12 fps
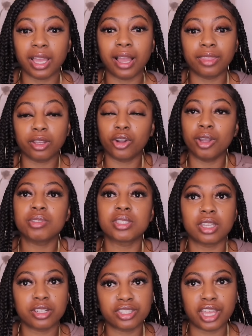The crumbs
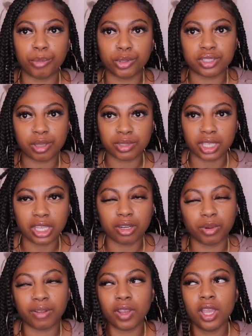is understandable because they was eating
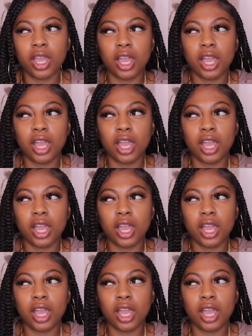or whatever.